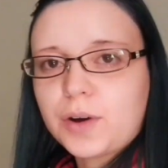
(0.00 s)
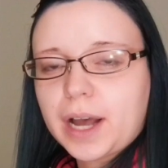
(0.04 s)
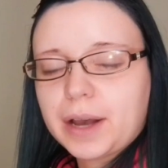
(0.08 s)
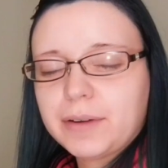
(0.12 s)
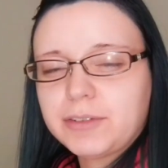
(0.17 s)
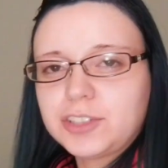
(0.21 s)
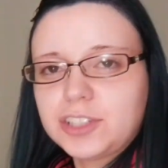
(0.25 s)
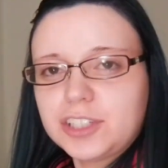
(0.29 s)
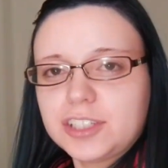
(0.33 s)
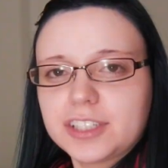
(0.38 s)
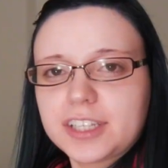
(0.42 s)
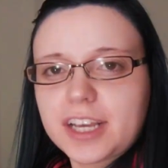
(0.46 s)
I
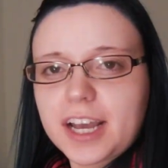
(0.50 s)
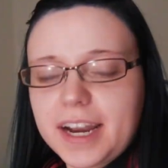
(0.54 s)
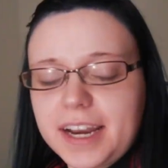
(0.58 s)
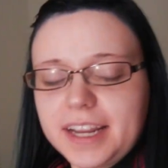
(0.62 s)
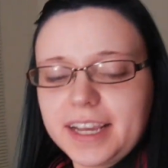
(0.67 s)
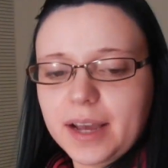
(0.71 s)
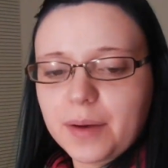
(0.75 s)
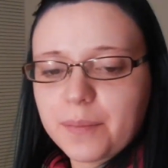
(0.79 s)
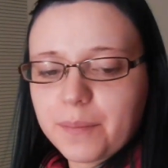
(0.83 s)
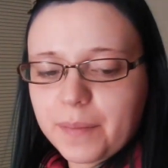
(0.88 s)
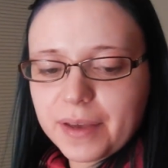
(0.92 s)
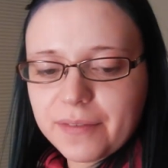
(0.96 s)
was just
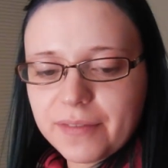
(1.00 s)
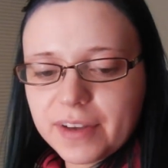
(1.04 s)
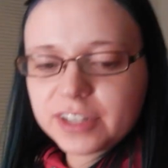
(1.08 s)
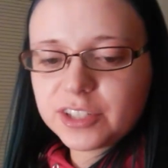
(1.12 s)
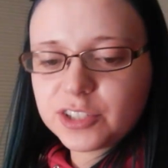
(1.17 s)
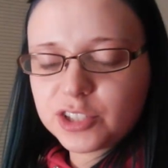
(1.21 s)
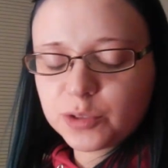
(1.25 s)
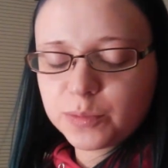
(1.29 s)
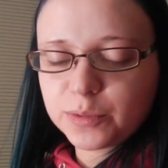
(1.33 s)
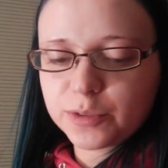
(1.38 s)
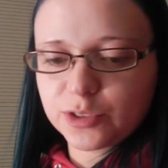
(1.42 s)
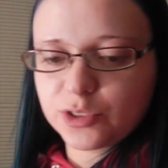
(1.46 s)
cutting up my
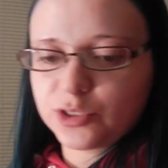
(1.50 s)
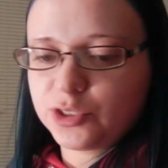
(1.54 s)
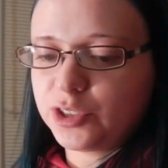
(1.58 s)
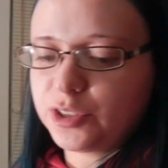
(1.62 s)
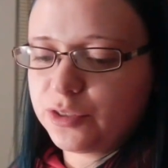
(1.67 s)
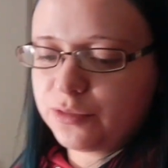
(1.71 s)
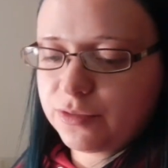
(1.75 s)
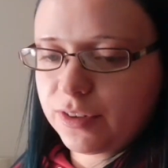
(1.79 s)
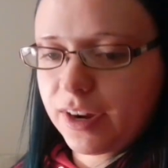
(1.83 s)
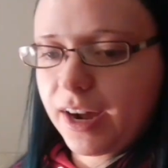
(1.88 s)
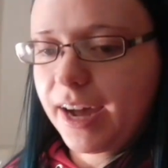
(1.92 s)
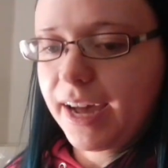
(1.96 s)
vegetable
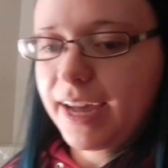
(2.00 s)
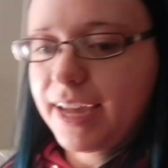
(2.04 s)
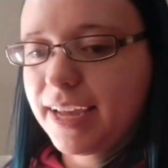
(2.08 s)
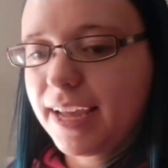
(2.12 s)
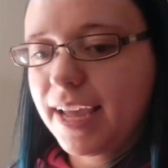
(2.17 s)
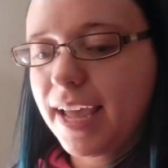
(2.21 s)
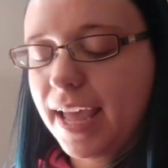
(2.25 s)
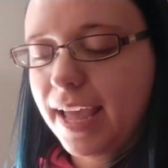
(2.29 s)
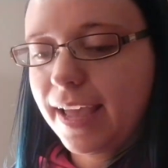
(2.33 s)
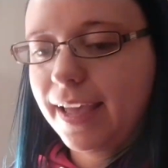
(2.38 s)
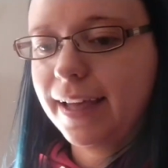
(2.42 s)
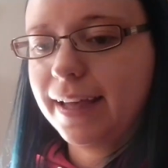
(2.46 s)
stir fry,
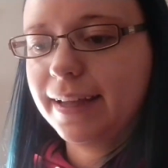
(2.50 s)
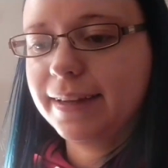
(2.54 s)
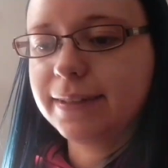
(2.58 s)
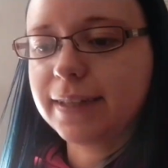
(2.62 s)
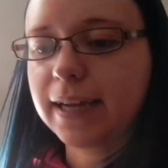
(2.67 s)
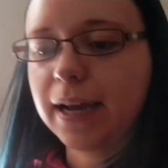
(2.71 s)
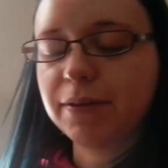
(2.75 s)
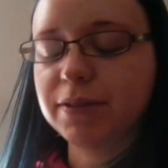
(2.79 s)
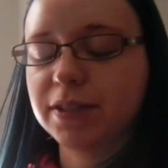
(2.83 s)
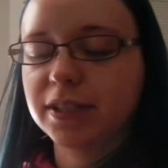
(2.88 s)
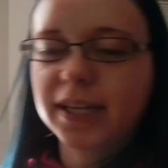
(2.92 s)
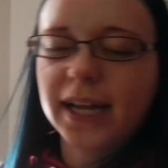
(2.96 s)
and
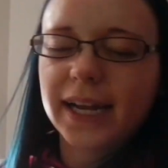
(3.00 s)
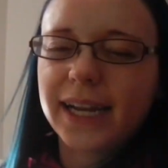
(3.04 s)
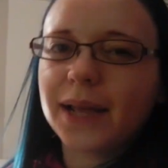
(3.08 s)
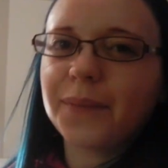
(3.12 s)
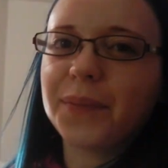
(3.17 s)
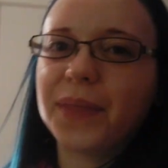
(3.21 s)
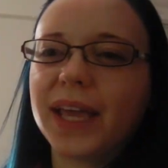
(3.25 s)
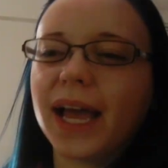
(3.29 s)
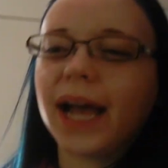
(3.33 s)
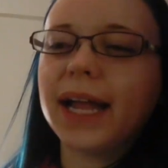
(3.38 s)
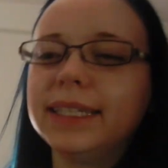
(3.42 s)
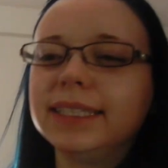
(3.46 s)
I was cutting
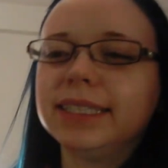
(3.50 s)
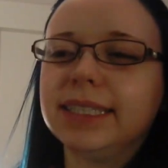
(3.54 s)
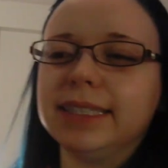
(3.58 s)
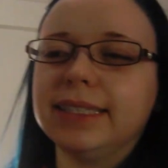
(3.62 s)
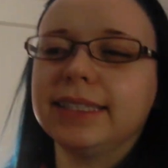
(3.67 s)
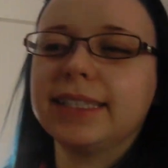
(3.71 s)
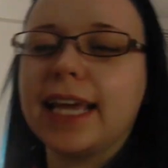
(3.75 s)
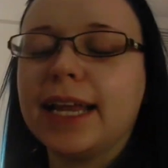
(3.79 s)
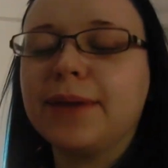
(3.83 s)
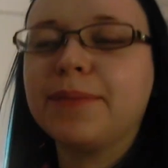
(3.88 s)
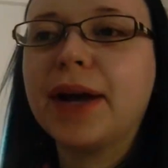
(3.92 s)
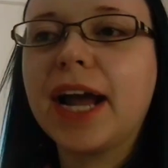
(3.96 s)
up the
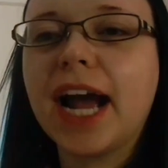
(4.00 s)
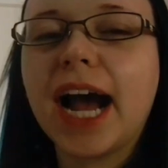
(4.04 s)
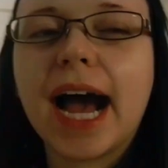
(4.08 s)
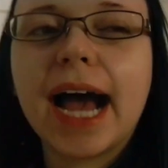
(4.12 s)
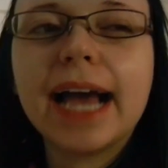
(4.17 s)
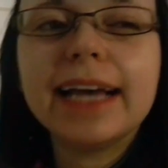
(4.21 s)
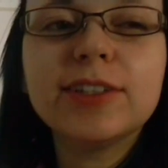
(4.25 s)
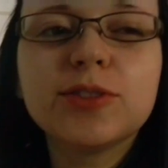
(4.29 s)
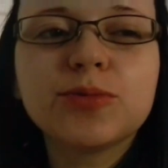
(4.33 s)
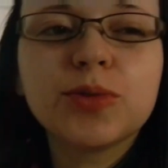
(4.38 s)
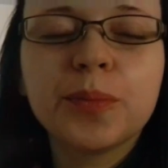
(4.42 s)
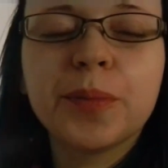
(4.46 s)
onions, and my
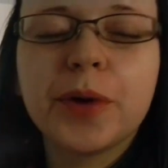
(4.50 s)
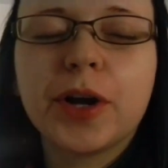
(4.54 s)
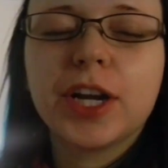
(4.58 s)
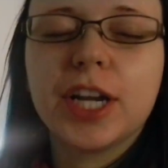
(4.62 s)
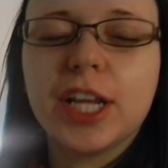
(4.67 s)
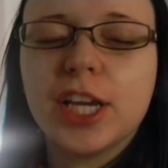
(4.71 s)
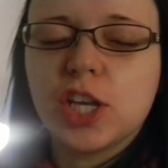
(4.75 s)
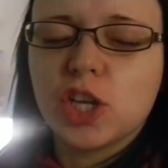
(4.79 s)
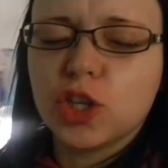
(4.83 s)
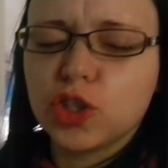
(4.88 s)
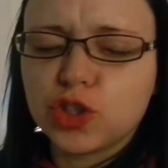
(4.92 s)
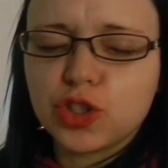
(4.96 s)
eyes were
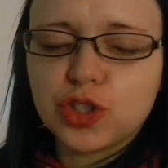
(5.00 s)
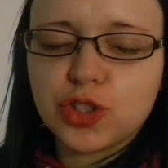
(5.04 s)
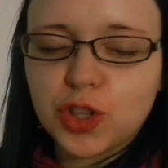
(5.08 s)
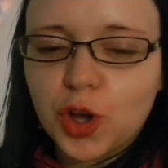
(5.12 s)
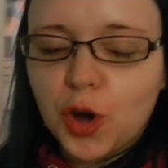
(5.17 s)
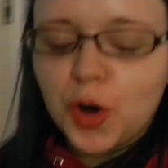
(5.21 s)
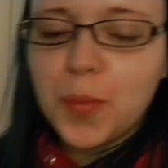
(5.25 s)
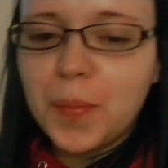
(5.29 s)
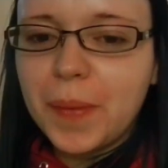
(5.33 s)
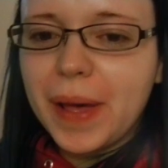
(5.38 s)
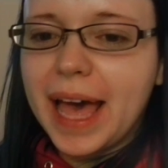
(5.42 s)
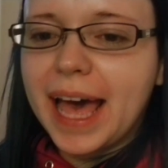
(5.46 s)
burning
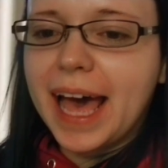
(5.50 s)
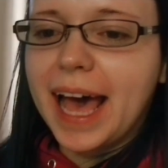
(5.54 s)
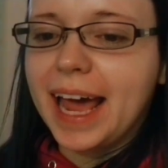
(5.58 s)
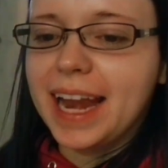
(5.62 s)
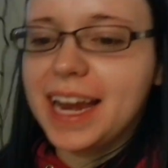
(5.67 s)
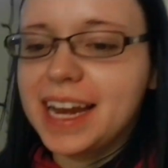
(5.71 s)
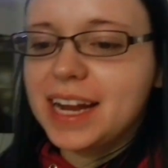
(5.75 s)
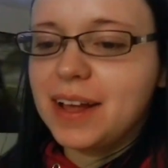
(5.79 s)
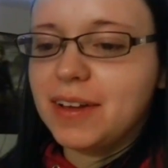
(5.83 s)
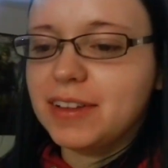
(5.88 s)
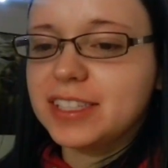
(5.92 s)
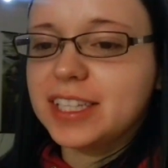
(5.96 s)
so
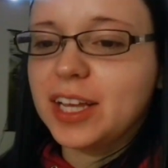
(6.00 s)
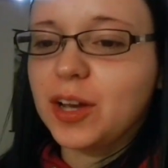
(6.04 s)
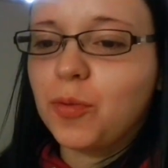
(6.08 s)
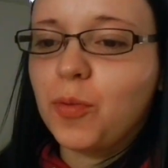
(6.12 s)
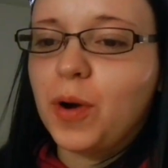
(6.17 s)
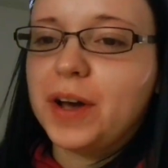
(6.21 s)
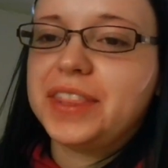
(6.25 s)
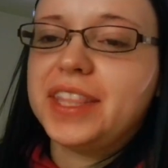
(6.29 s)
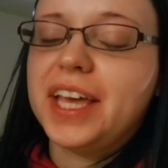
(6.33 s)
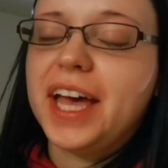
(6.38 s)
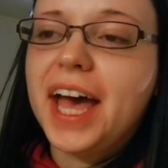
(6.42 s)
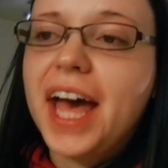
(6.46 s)
bad, and I was like,
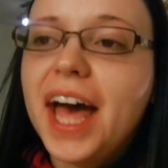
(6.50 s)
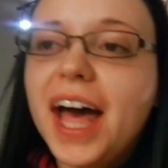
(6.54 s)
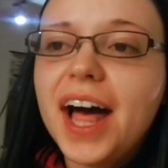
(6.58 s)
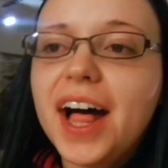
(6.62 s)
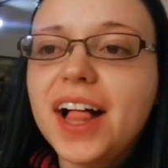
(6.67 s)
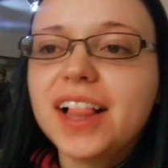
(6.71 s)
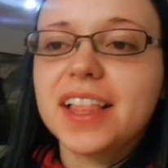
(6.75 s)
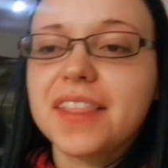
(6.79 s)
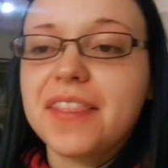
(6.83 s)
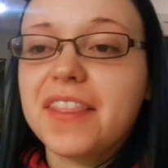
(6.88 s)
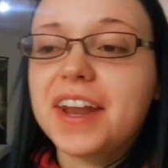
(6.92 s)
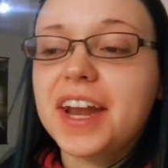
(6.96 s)
what the
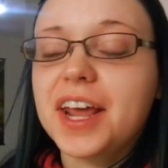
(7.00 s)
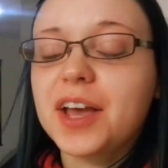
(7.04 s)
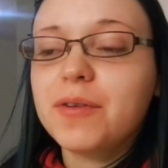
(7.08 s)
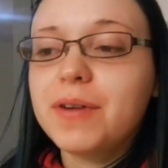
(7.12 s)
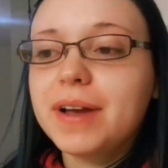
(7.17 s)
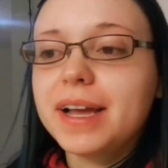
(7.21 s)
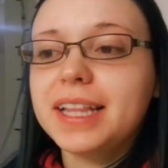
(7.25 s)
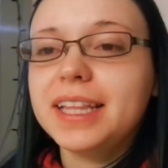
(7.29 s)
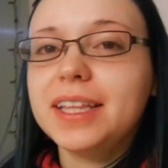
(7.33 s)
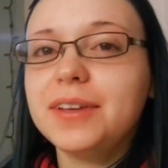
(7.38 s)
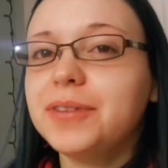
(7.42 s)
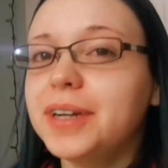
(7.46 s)
hell? And then I
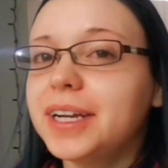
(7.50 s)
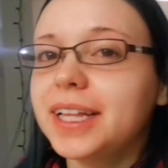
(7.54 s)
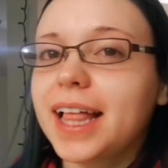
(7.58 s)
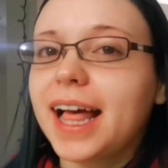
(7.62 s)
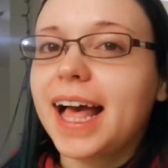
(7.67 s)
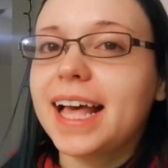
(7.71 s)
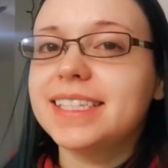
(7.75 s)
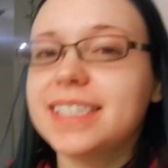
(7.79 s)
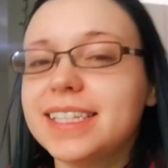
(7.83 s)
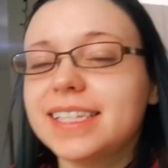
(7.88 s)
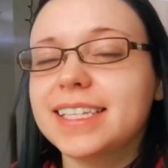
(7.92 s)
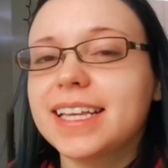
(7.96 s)
quickly
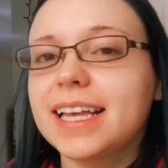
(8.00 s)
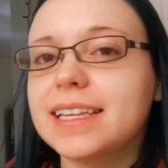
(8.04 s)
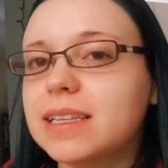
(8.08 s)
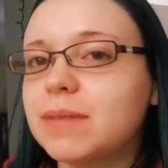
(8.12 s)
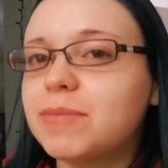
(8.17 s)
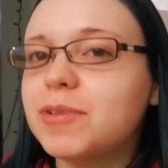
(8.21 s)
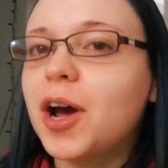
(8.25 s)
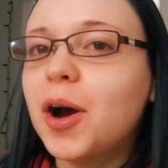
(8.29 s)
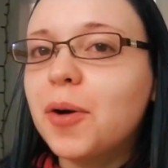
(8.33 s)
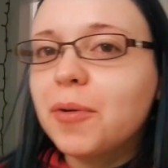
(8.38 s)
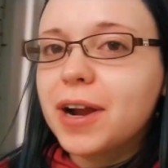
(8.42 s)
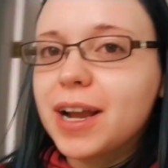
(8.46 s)
realized it's because
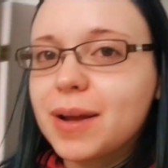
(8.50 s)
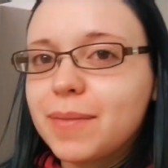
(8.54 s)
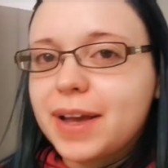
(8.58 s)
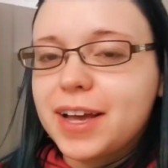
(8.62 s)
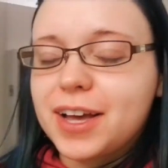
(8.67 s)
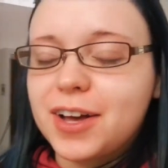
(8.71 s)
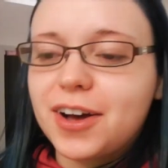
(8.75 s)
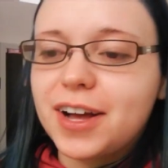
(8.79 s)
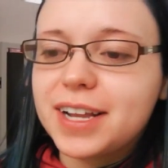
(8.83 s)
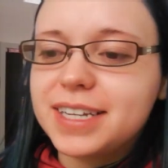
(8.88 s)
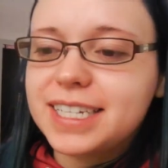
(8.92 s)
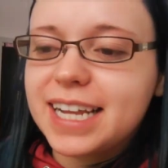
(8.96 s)
I'm not wearing my
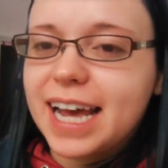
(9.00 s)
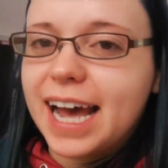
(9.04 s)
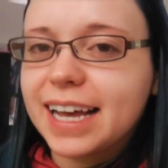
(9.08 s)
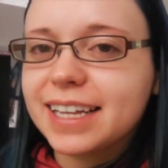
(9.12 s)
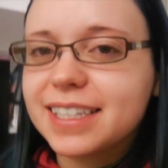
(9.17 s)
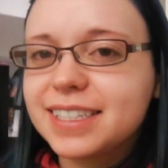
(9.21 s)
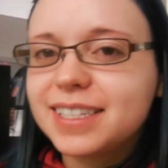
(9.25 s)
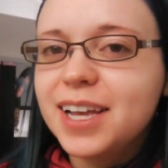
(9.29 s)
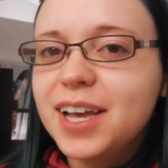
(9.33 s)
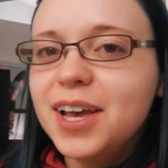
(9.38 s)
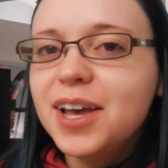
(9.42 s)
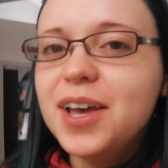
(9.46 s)

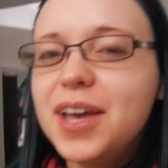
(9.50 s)
contacts.